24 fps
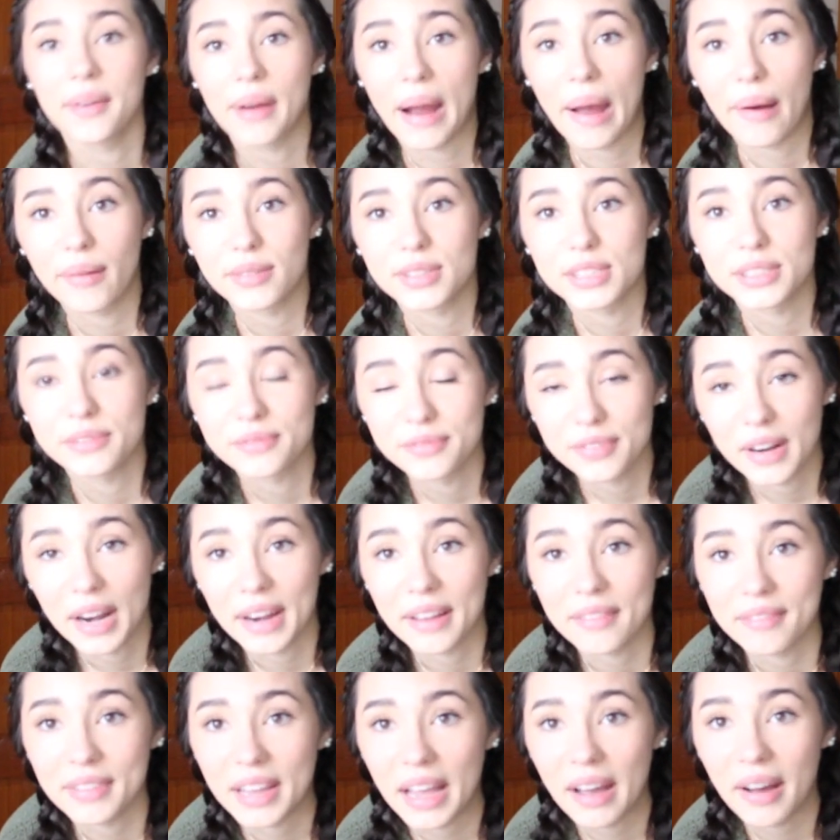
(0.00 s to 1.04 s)
crouch in
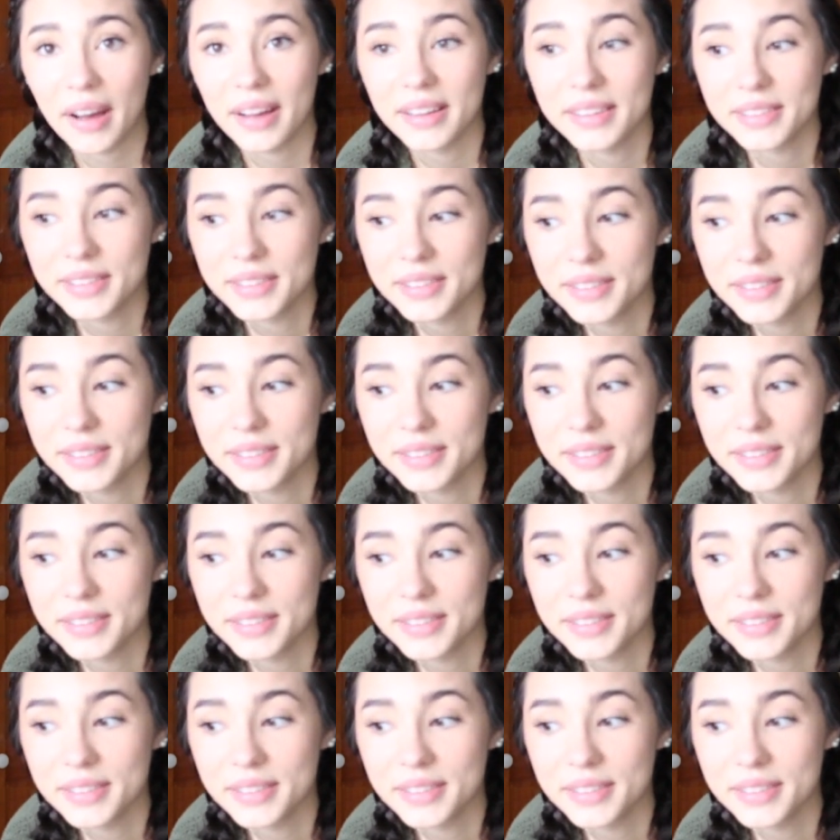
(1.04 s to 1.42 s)
front of ya.